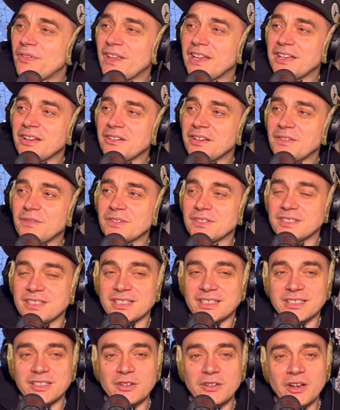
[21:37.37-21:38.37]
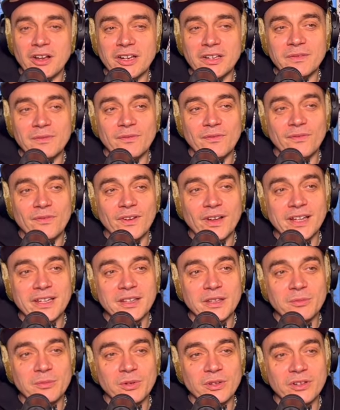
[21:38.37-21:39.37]
But they don't even. You can't even
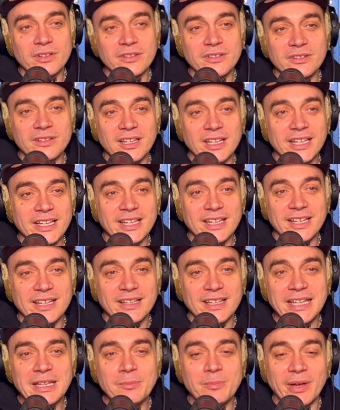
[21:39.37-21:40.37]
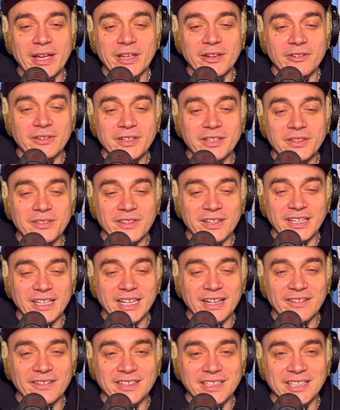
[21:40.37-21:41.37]
find them on like eBay or anything
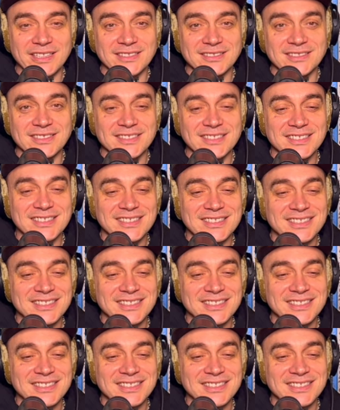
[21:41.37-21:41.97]
nowadays.